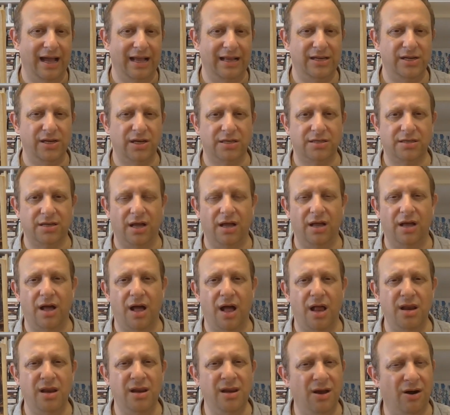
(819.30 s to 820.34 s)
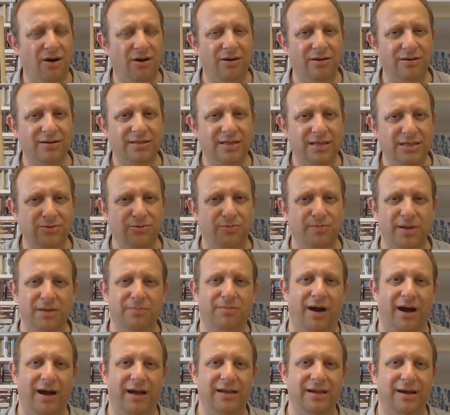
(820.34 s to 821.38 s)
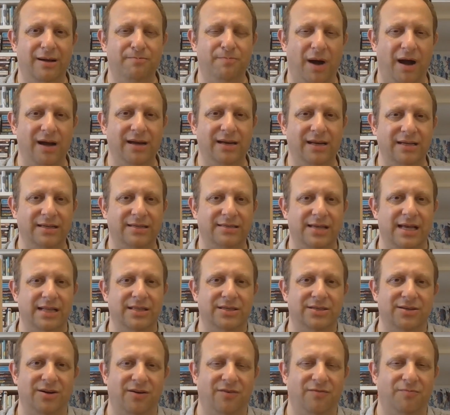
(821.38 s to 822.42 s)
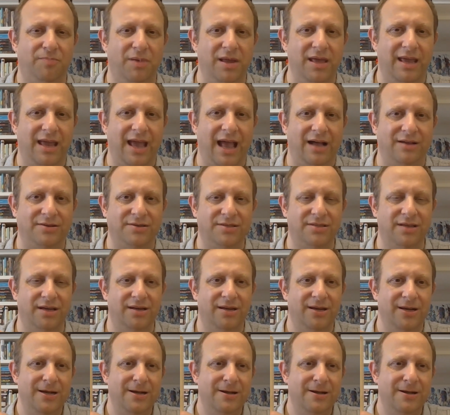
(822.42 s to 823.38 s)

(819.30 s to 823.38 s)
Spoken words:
Just long. This will be my abiding sense of Bleak House, that